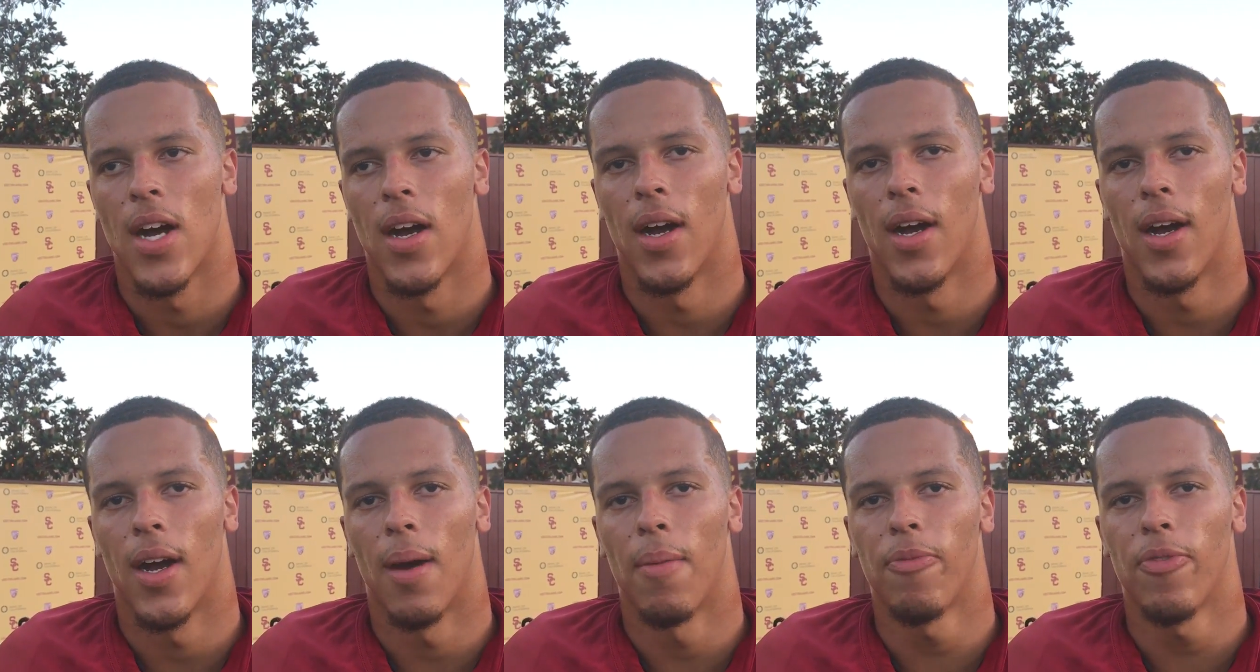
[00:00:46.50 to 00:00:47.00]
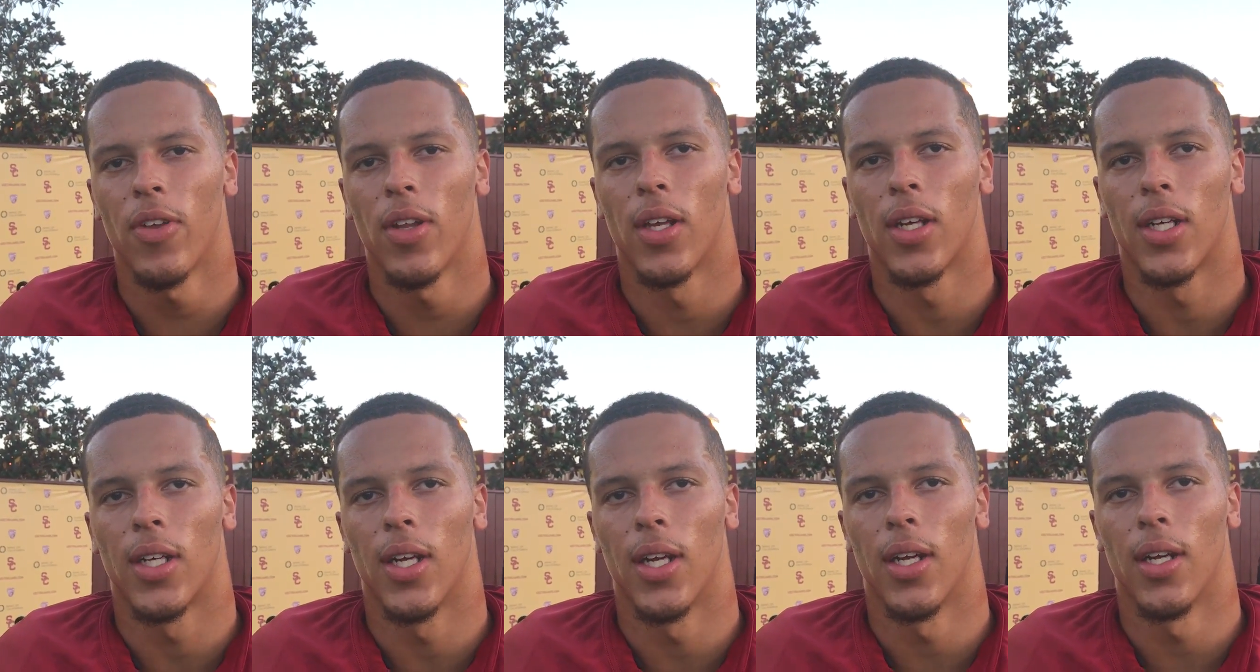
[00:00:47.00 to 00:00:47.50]
I'm
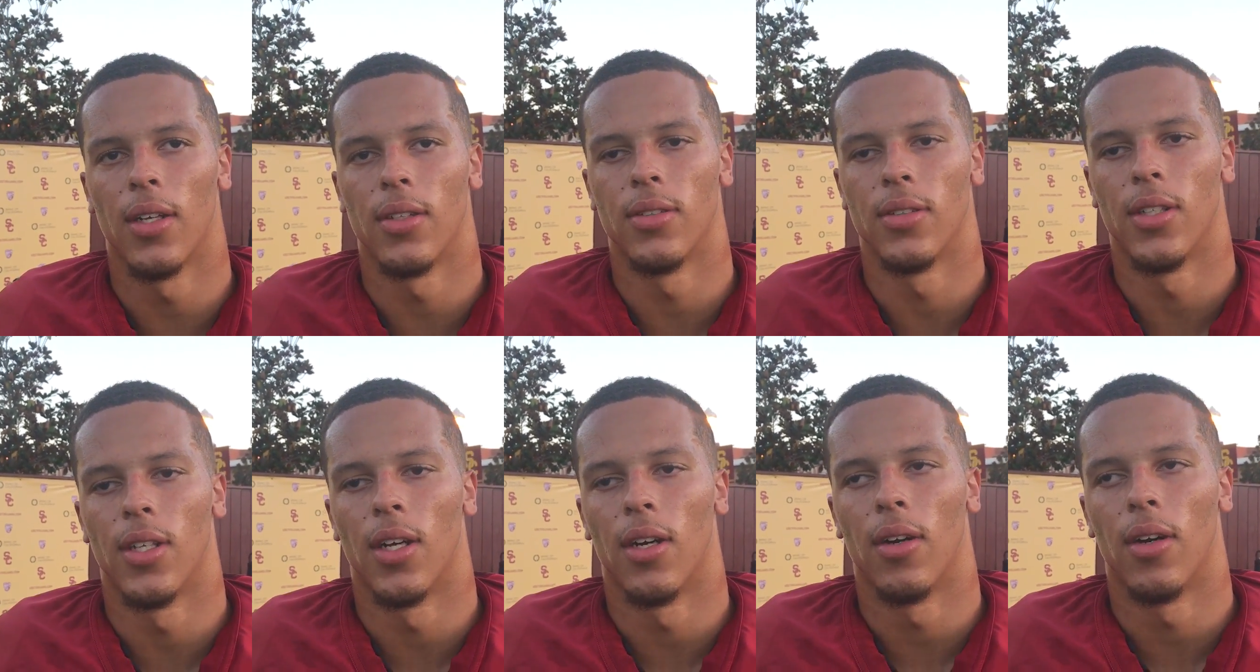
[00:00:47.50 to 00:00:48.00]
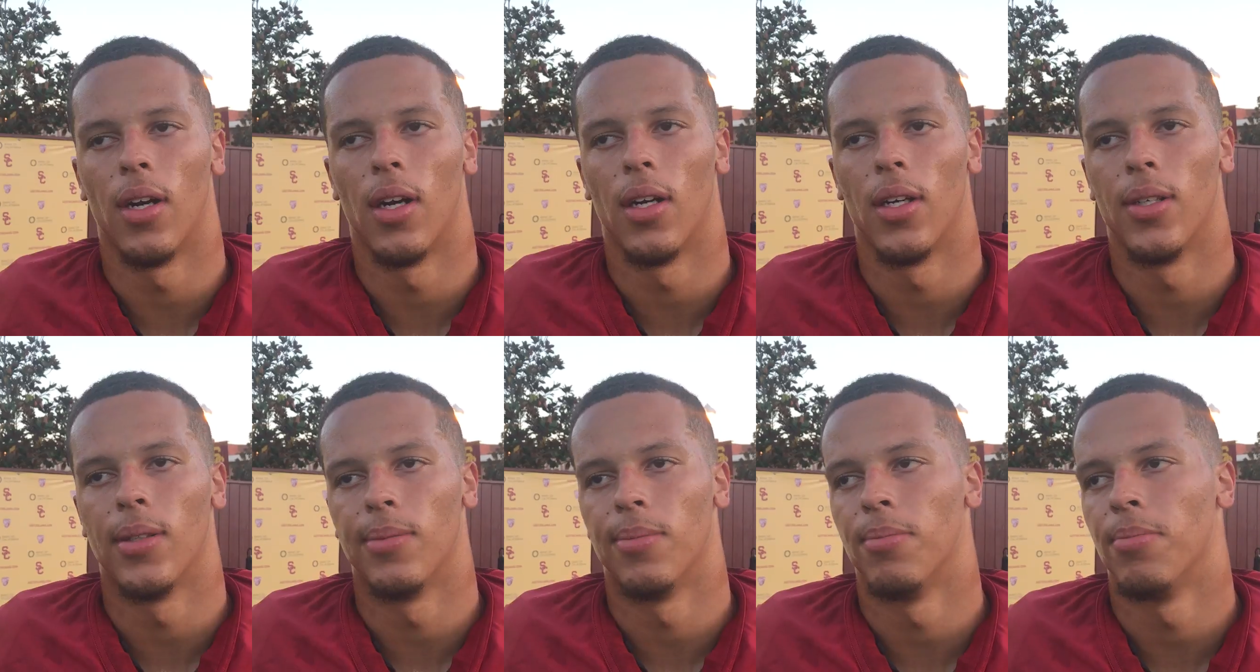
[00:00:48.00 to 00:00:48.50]
feeling good.
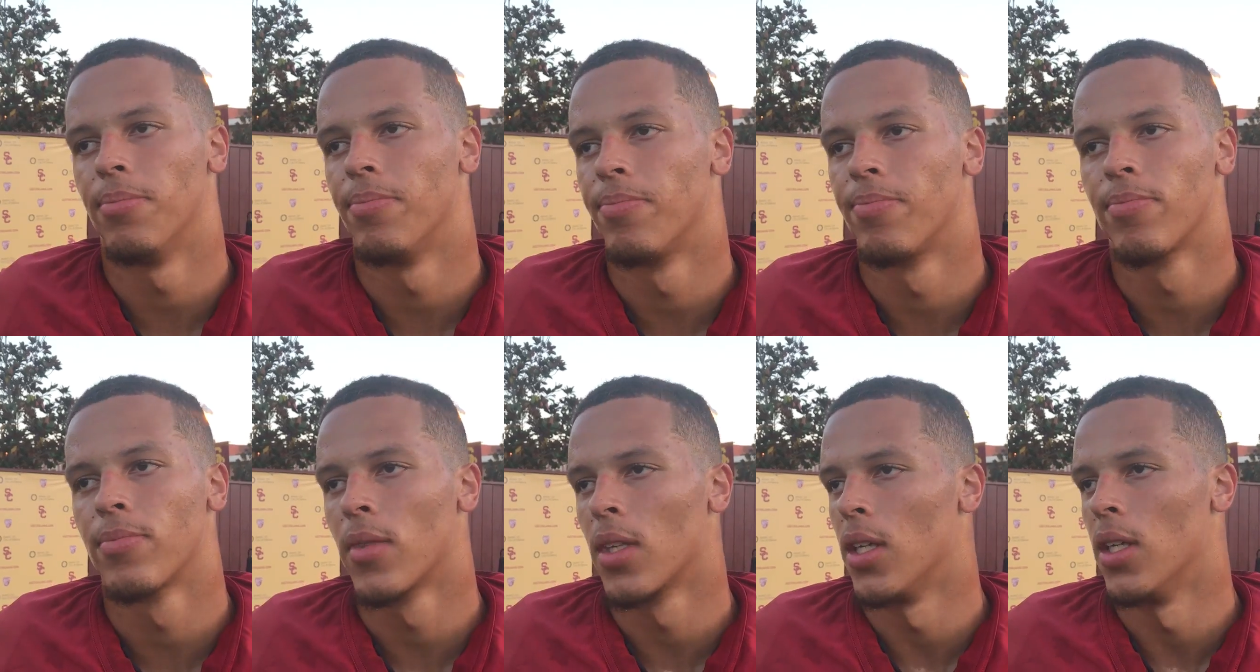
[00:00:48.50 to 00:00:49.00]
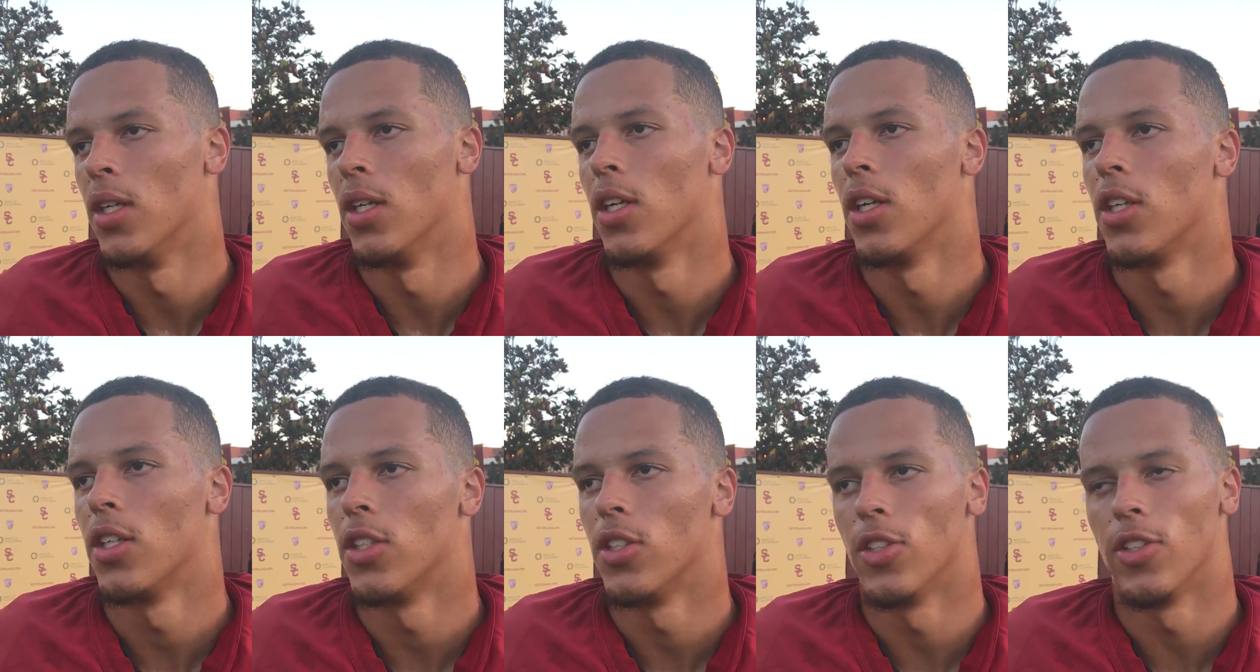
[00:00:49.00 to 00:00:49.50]

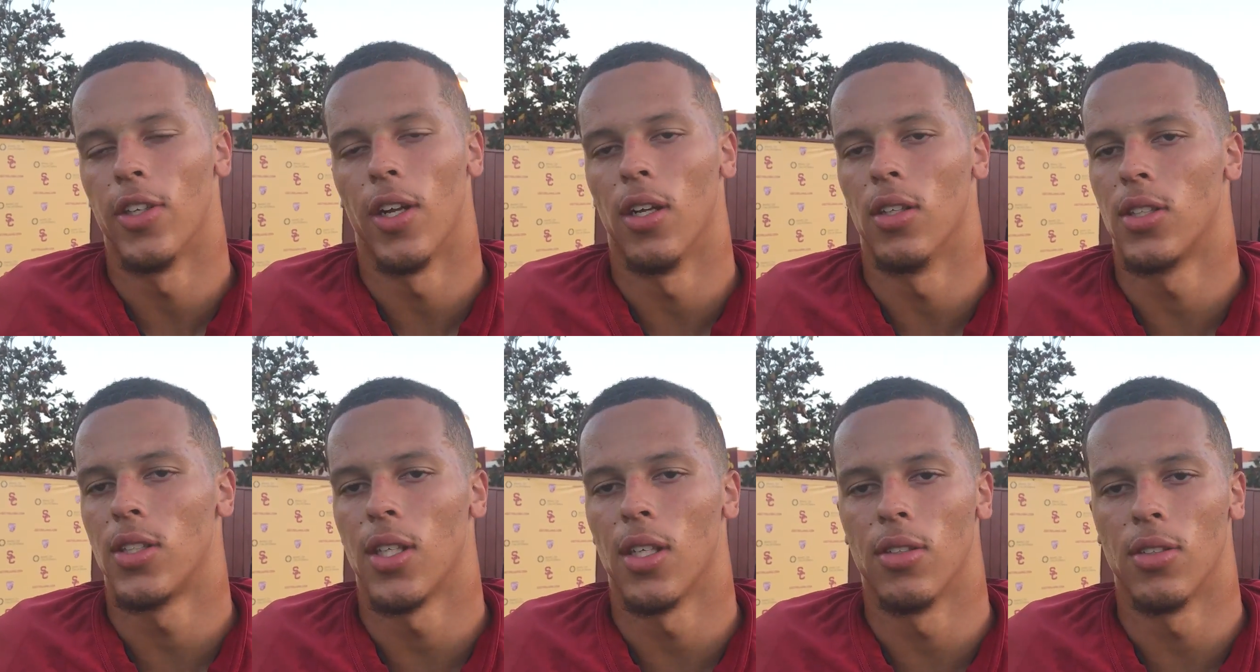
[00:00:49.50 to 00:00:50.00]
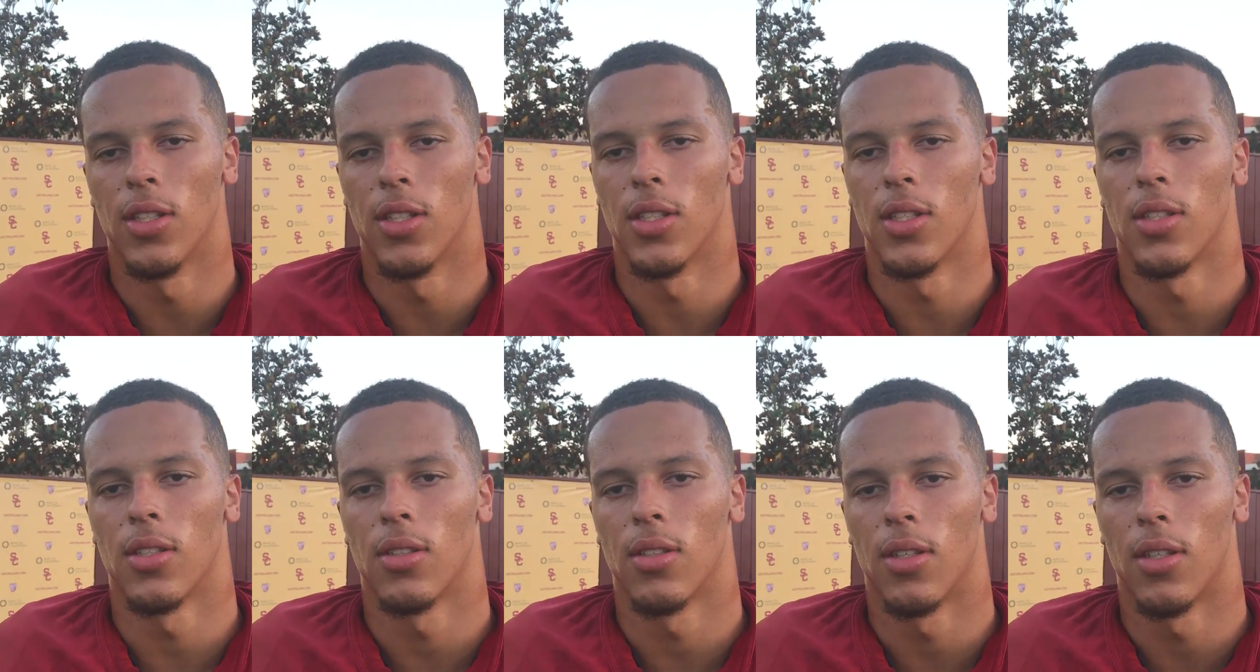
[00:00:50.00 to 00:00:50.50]
You know, still
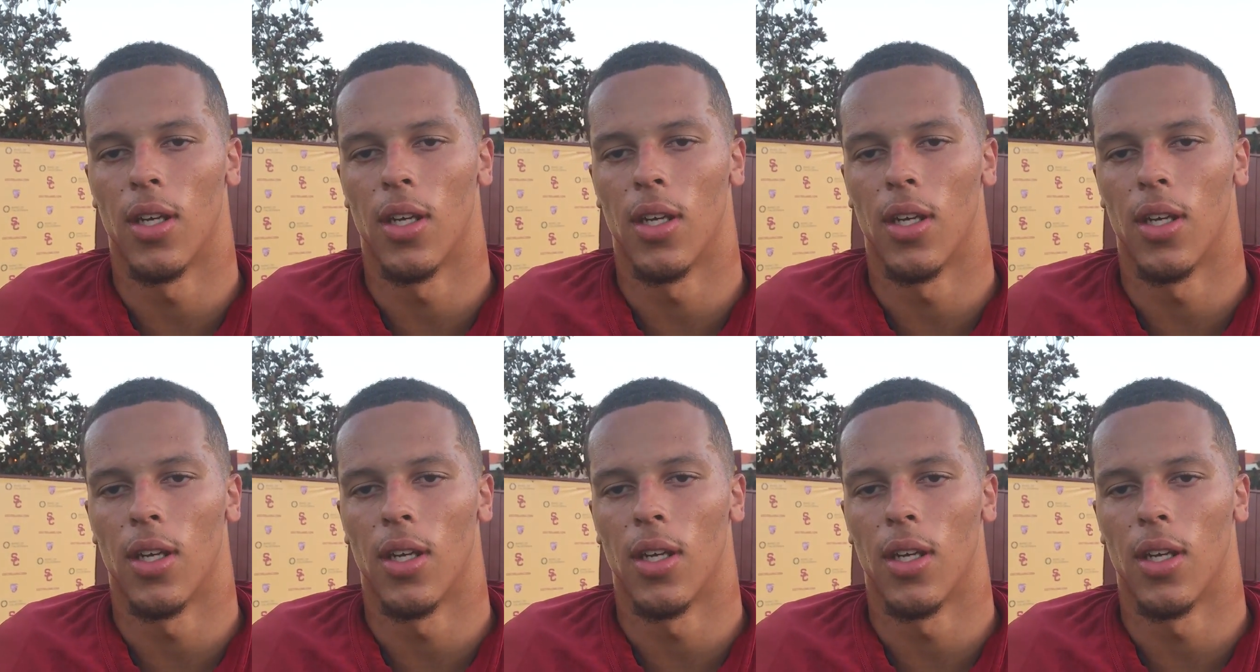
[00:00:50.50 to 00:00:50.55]
just,